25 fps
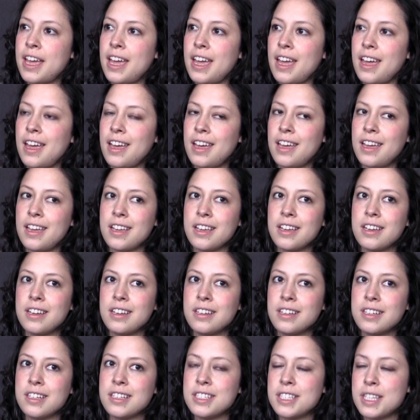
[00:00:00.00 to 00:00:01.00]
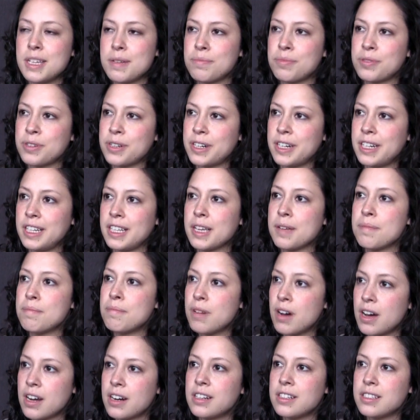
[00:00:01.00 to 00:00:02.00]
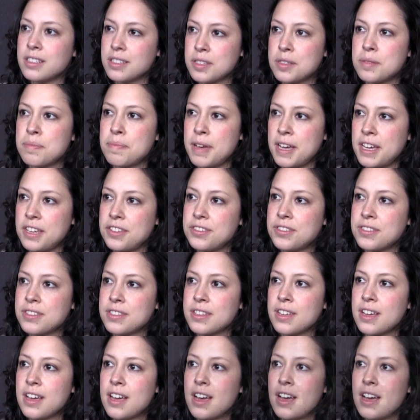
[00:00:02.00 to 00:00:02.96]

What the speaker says: a contemporary, like modern space.